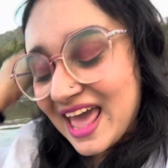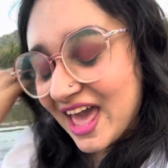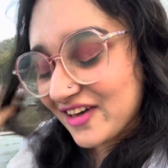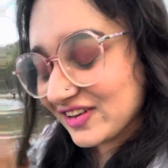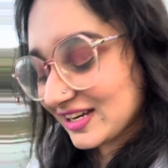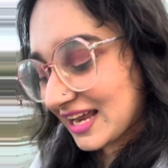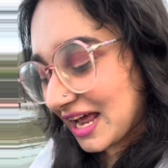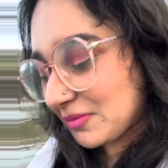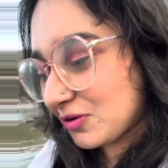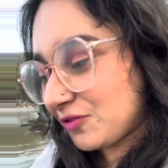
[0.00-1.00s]
every
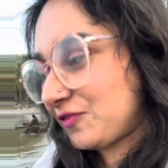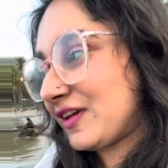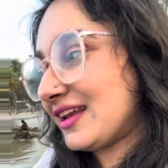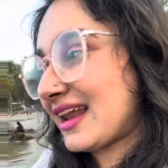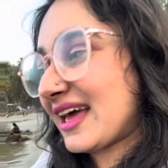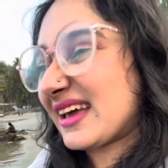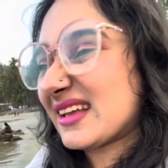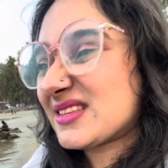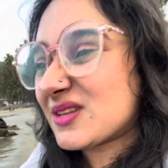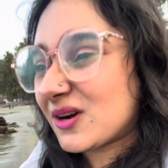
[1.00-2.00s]
time you feel like
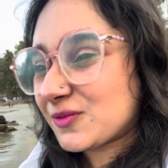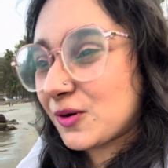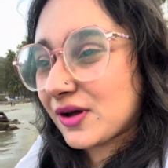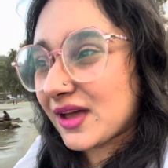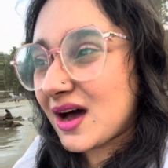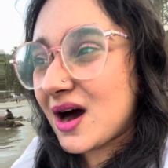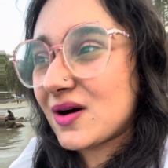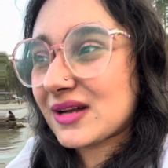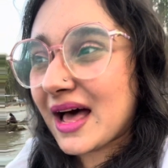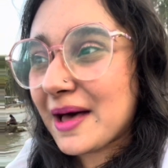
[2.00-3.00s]
it's not working
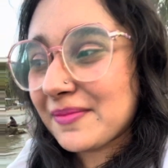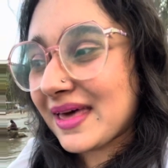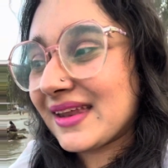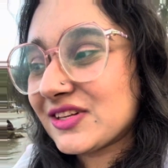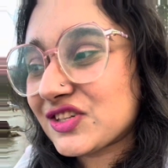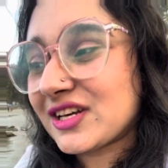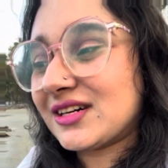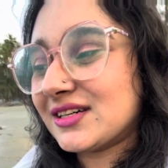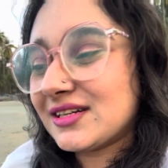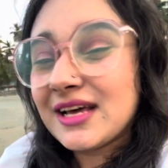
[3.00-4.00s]
out i'm getting
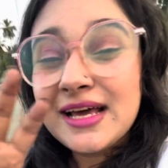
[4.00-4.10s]
triggered